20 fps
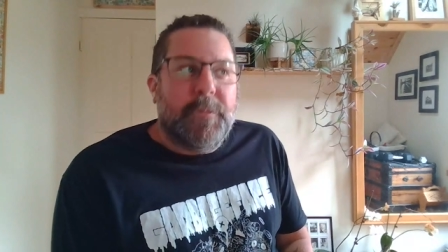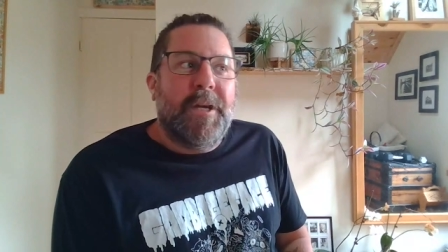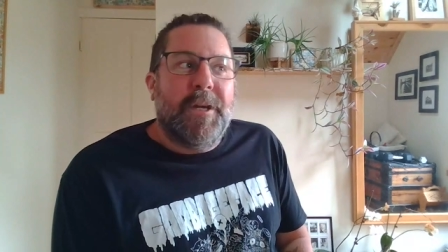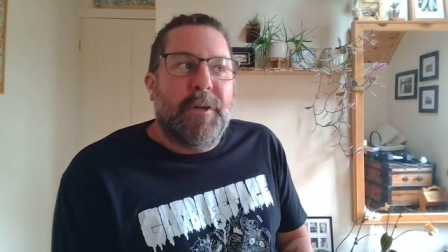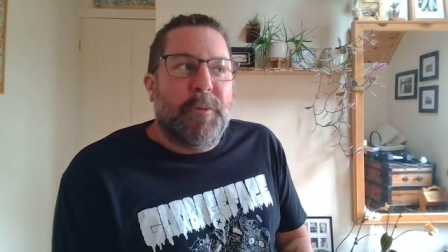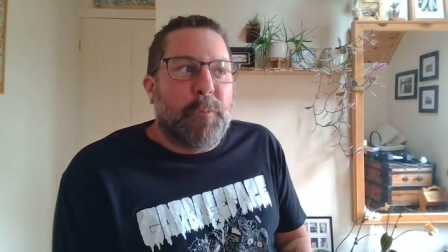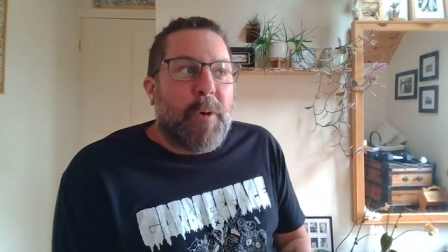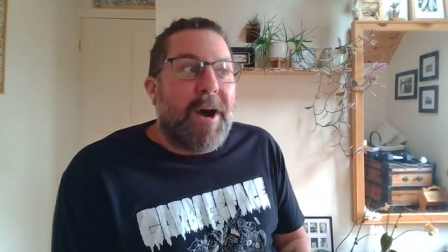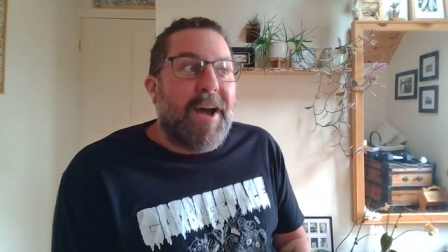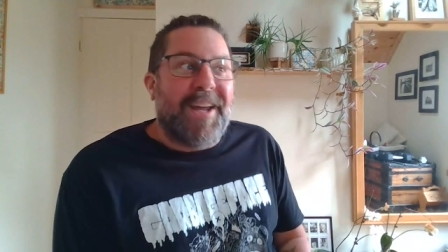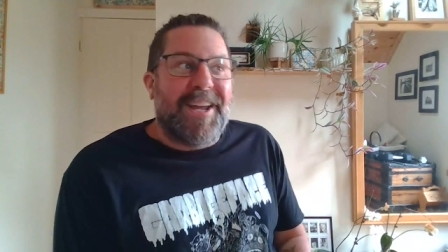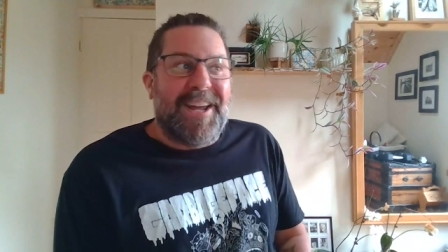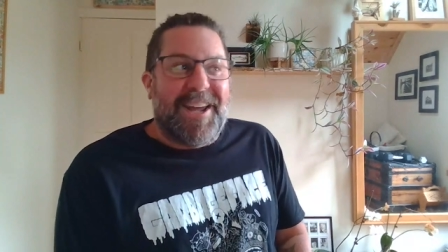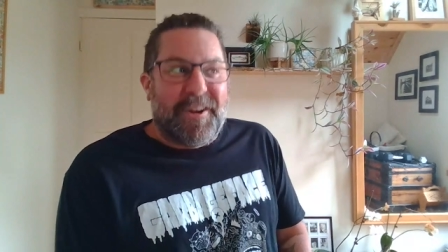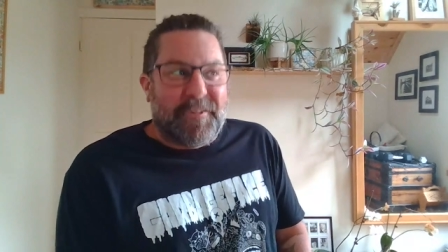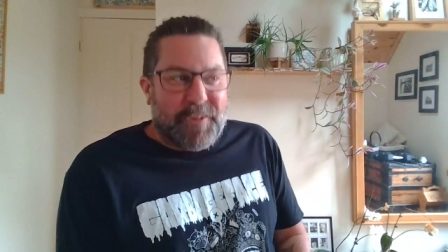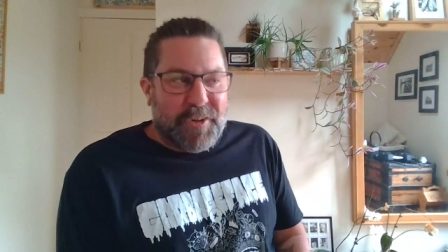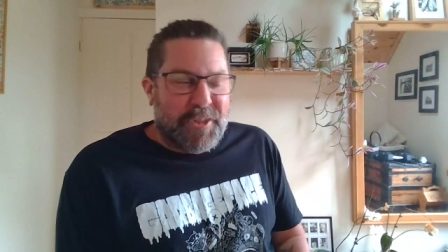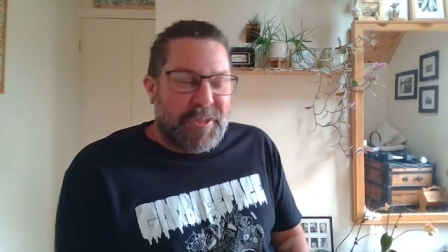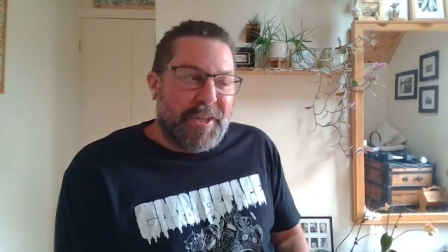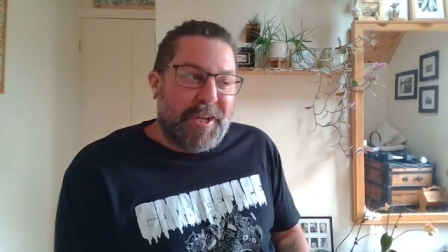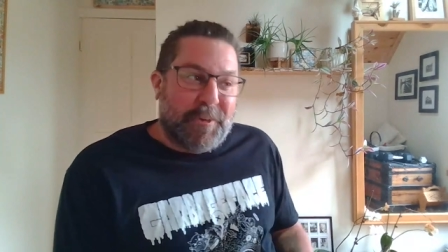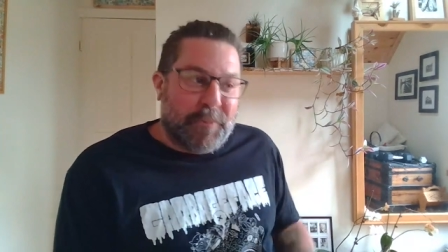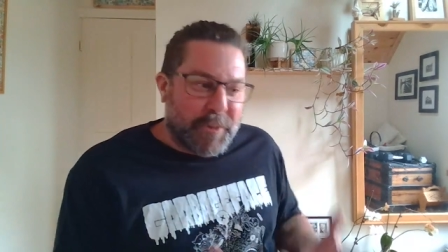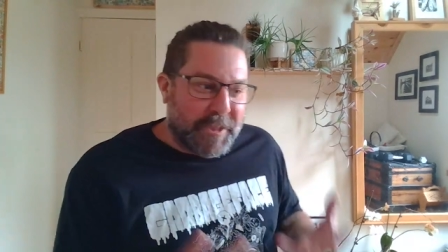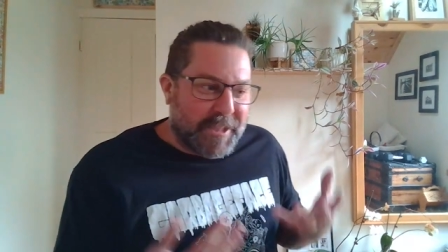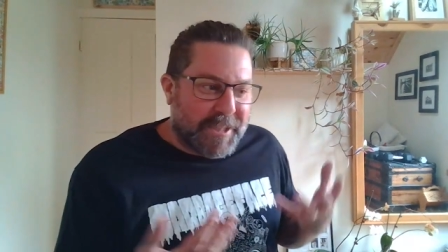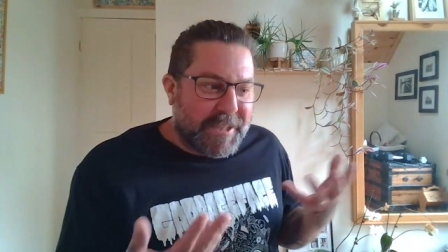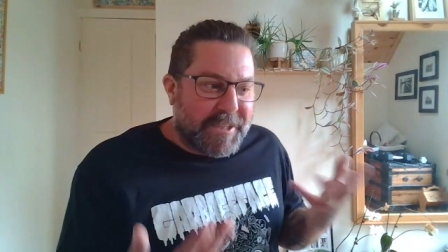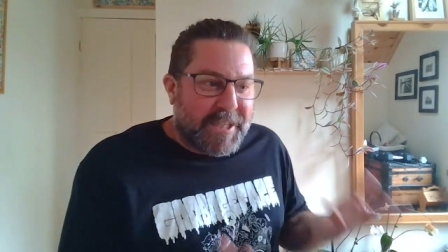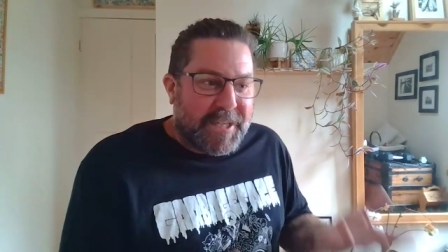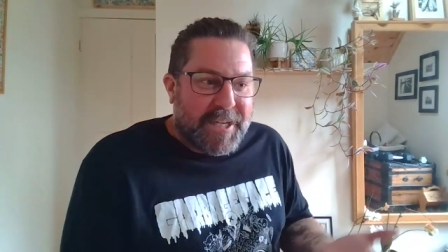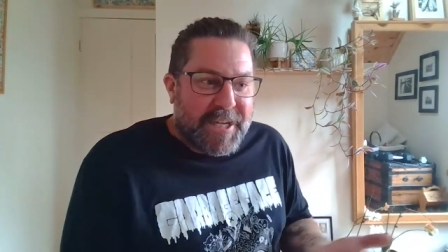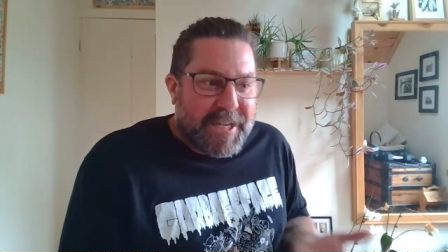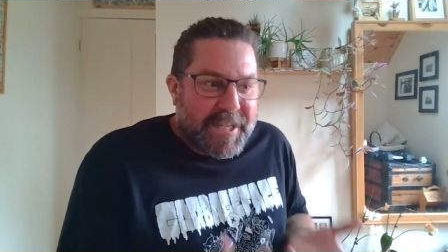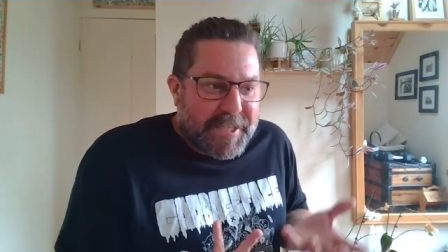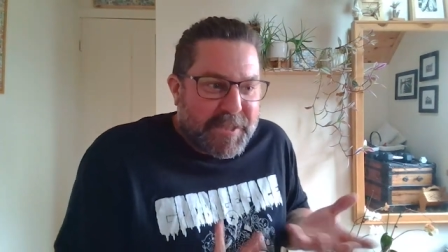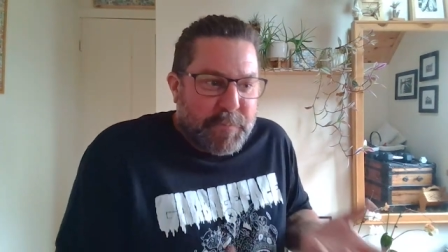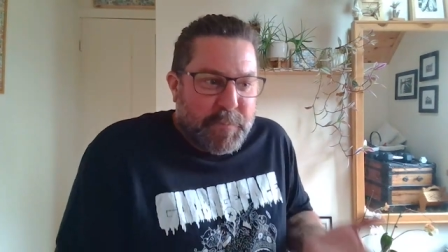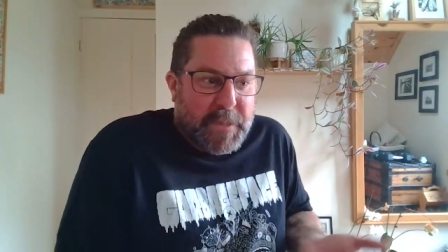why everything really that
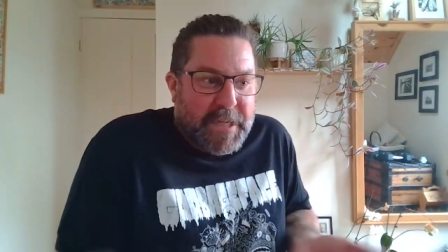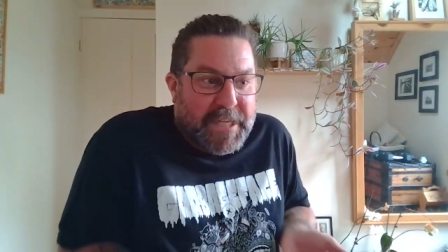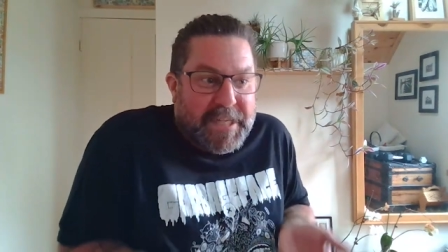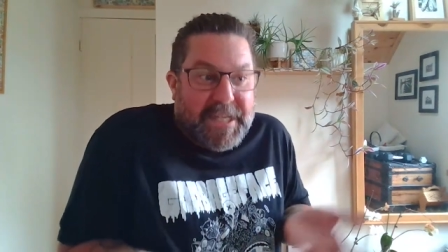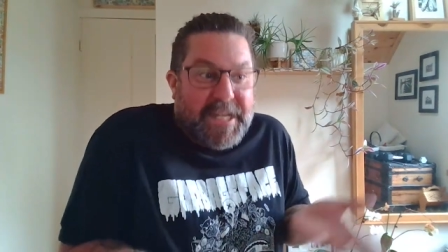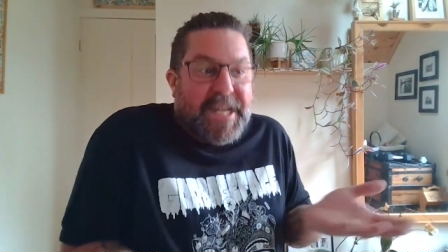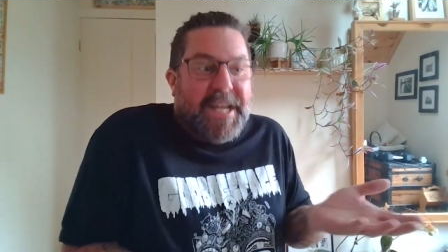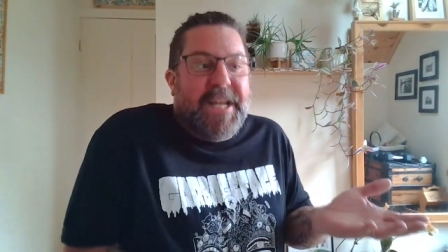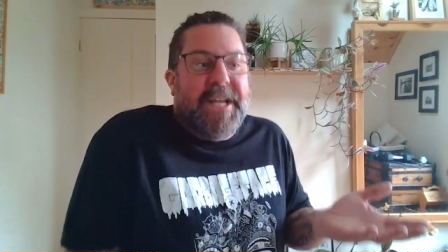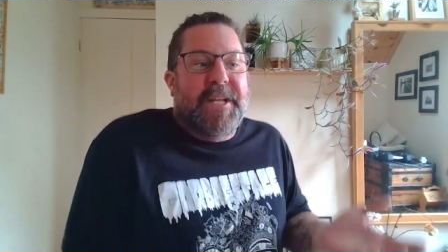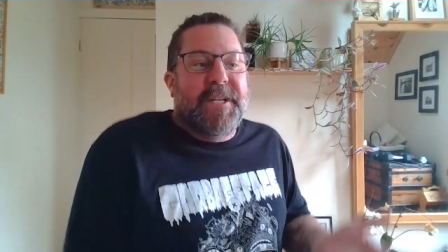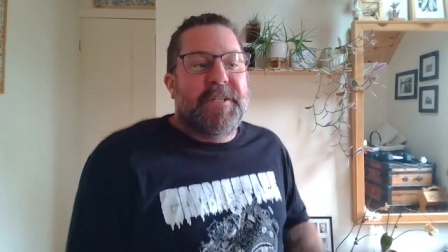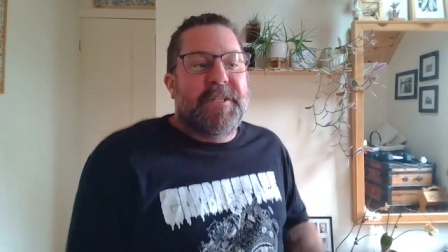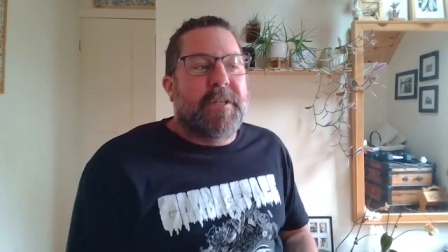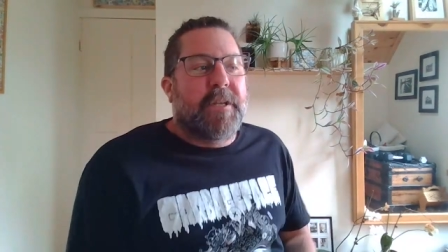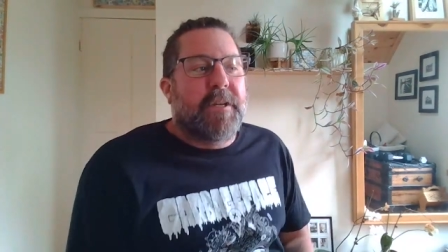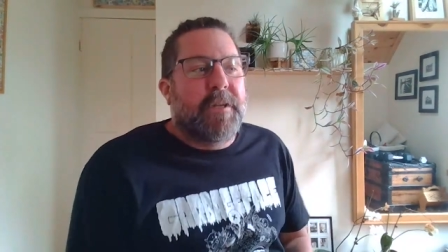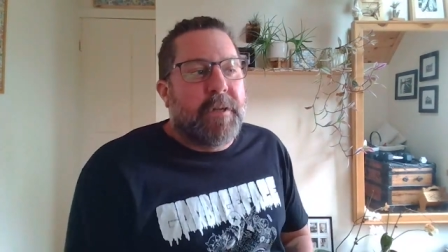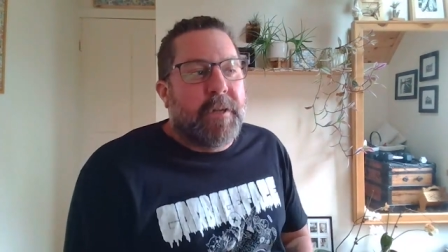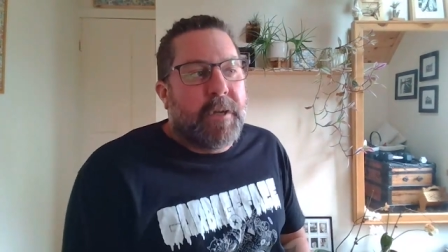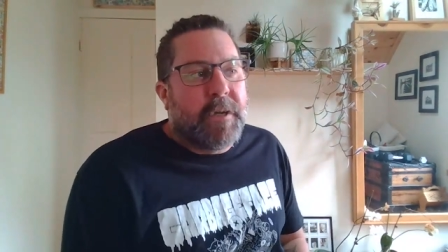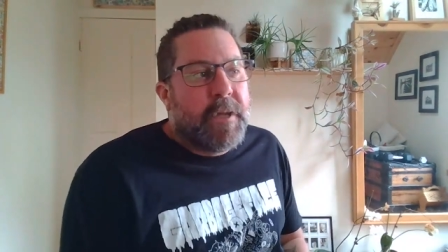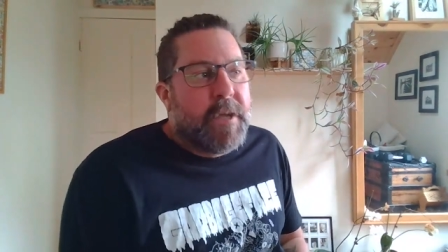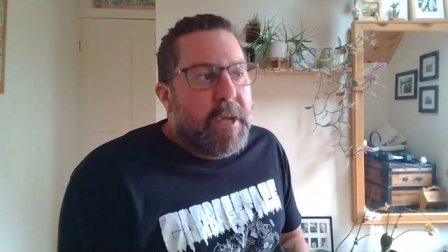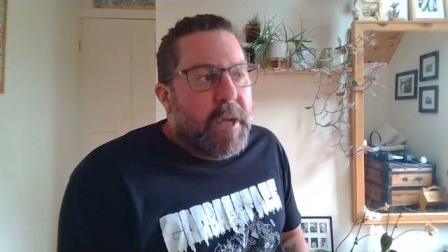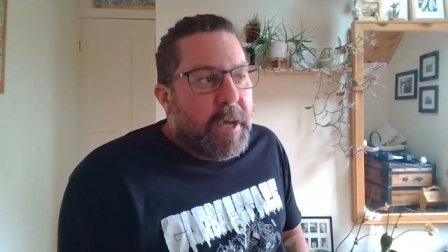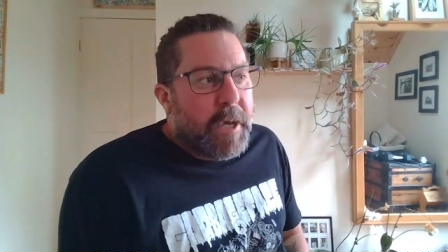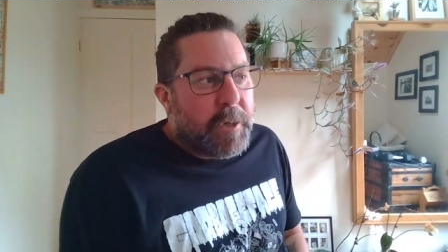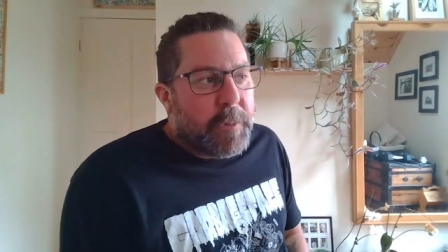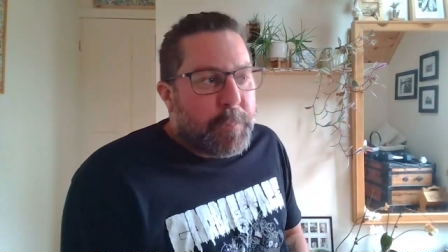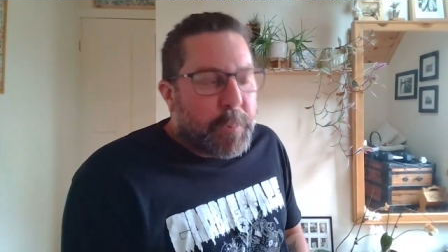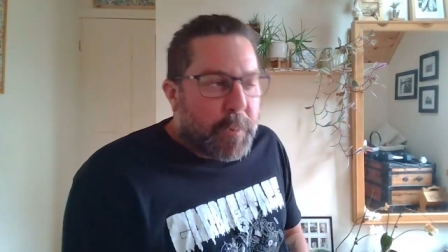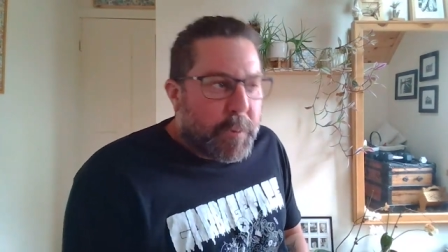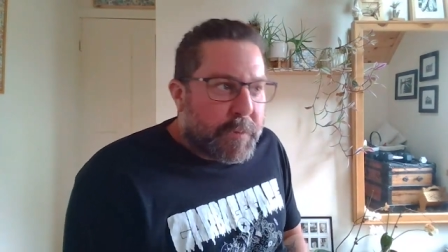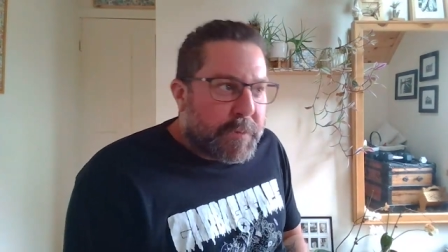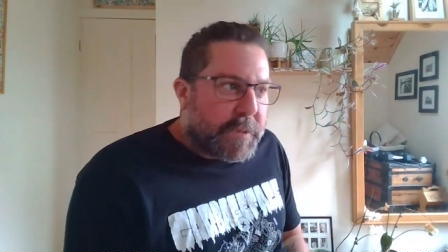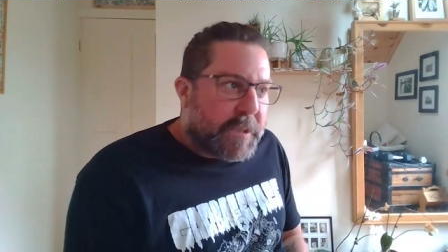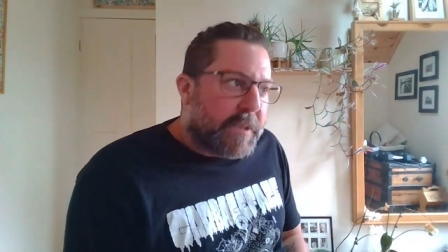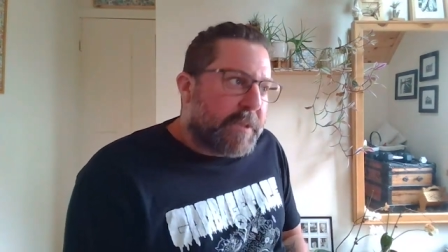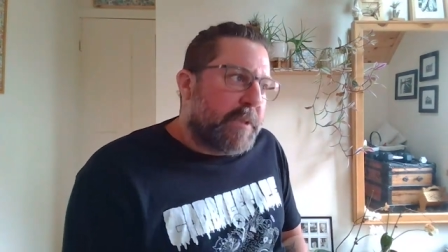is me is, and, uh, how to
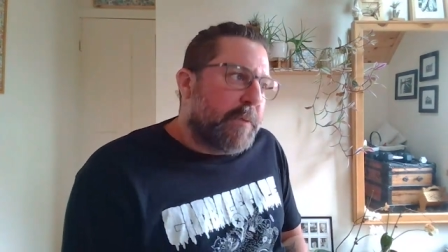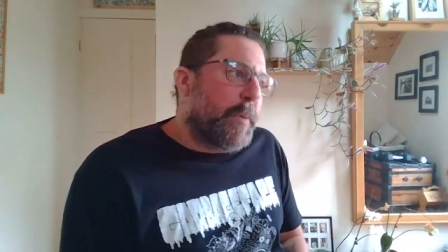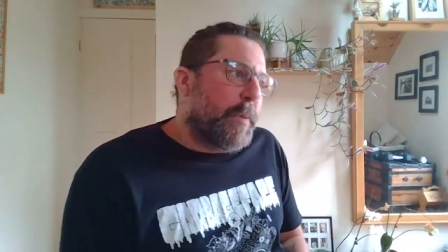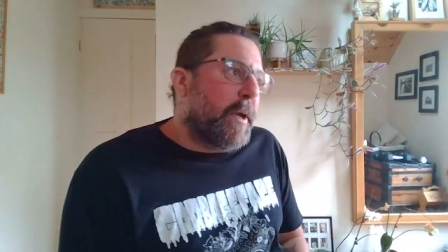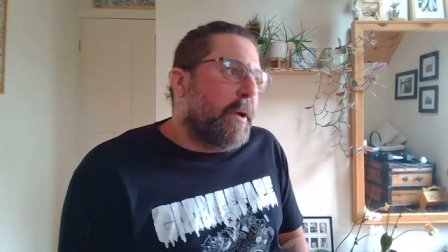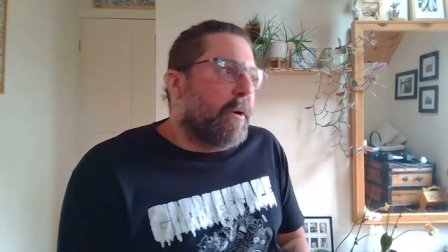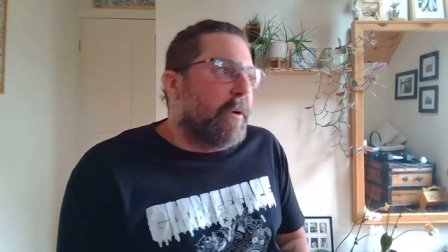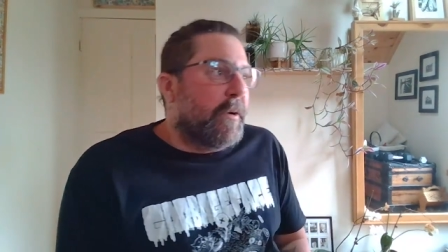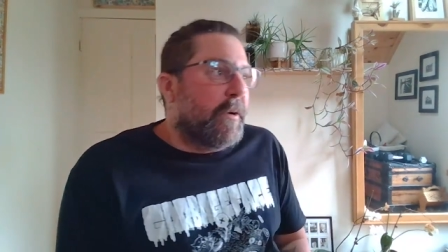process it better.